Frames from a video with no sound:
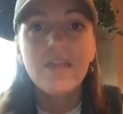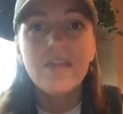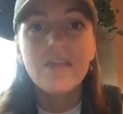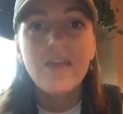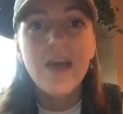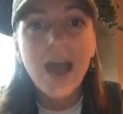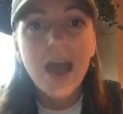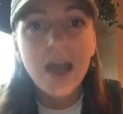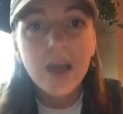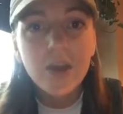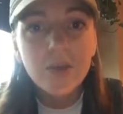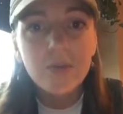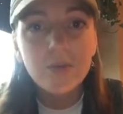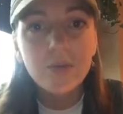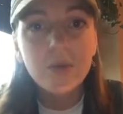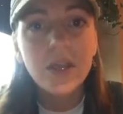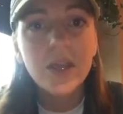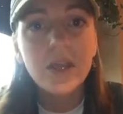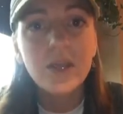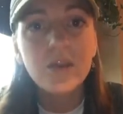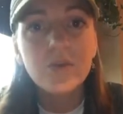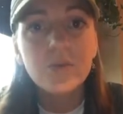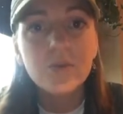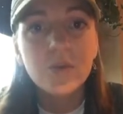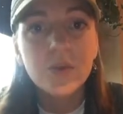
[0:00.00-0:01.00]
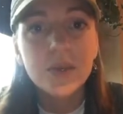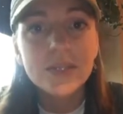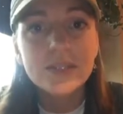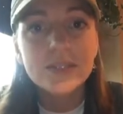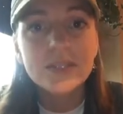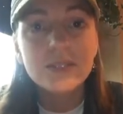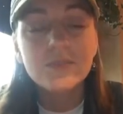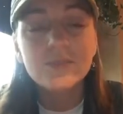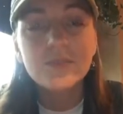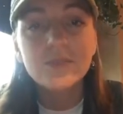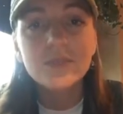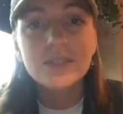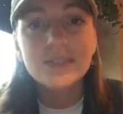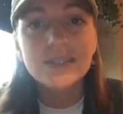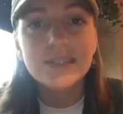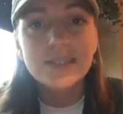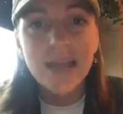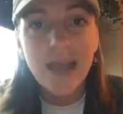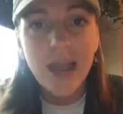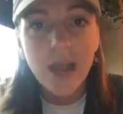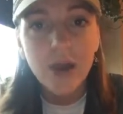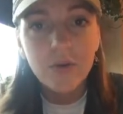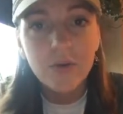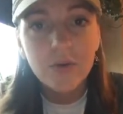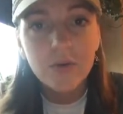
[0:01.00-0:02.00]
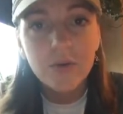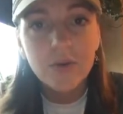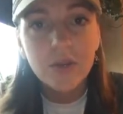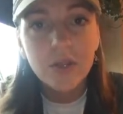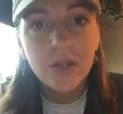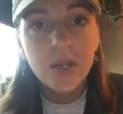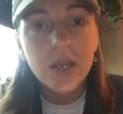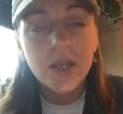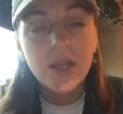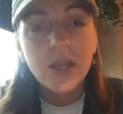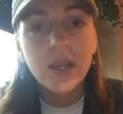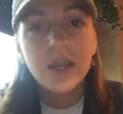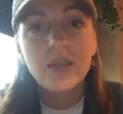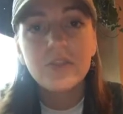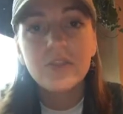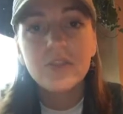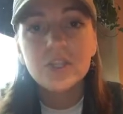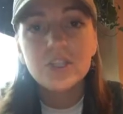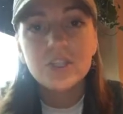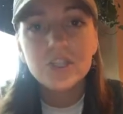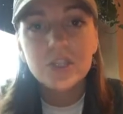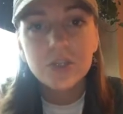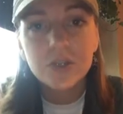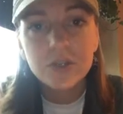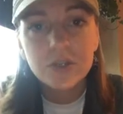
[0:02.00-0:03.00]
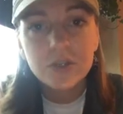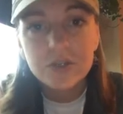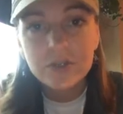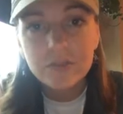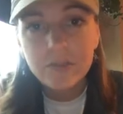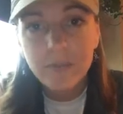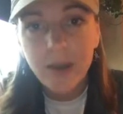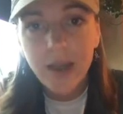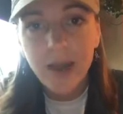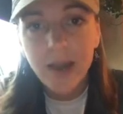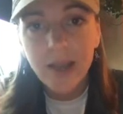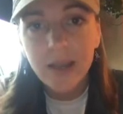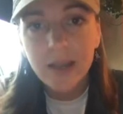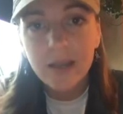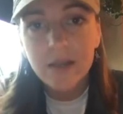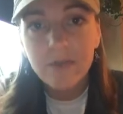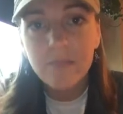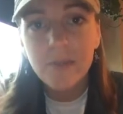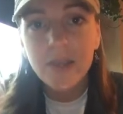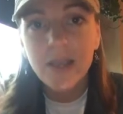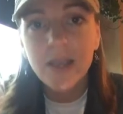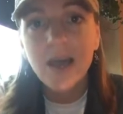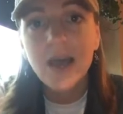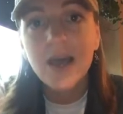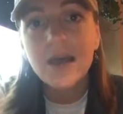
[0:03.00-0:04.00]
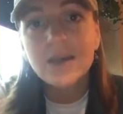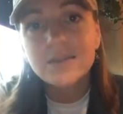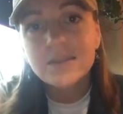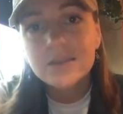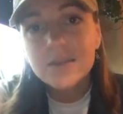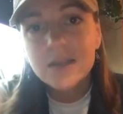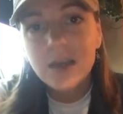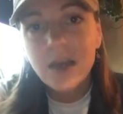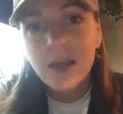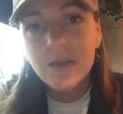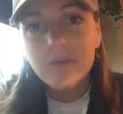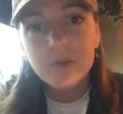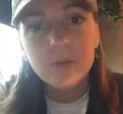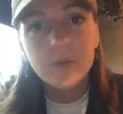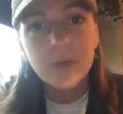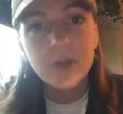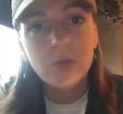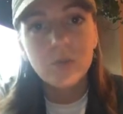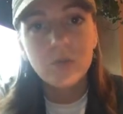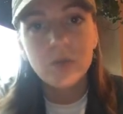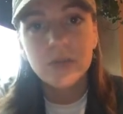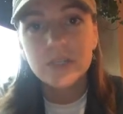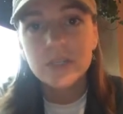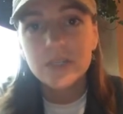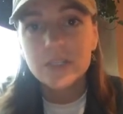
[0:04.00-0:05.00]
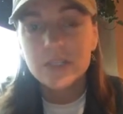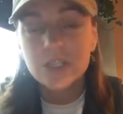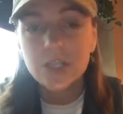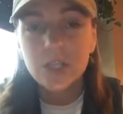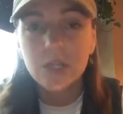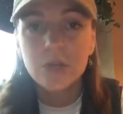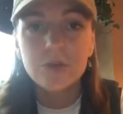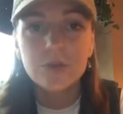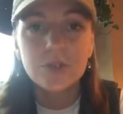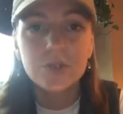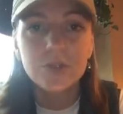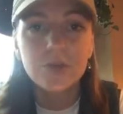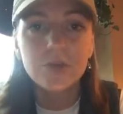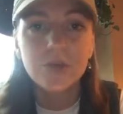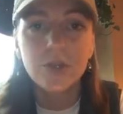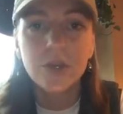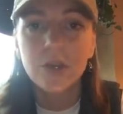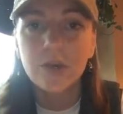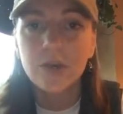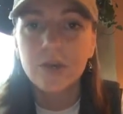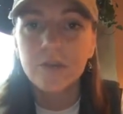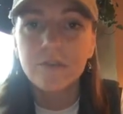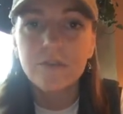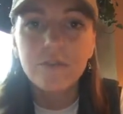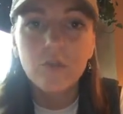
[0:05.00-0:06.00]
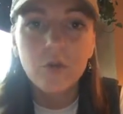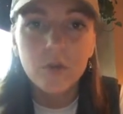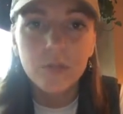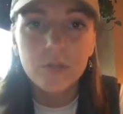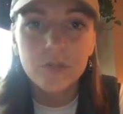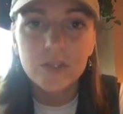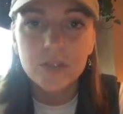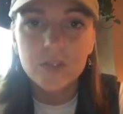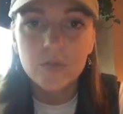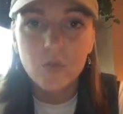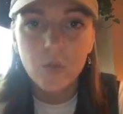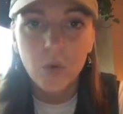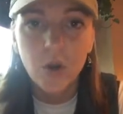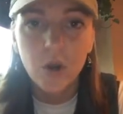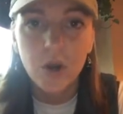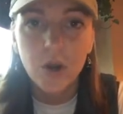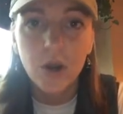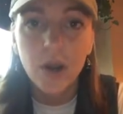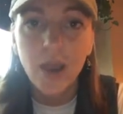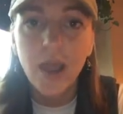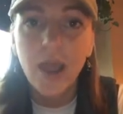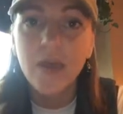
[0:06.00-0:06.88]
That created a reasonable doubt in the juror's mind because the government wouldn't disclose who their informants were.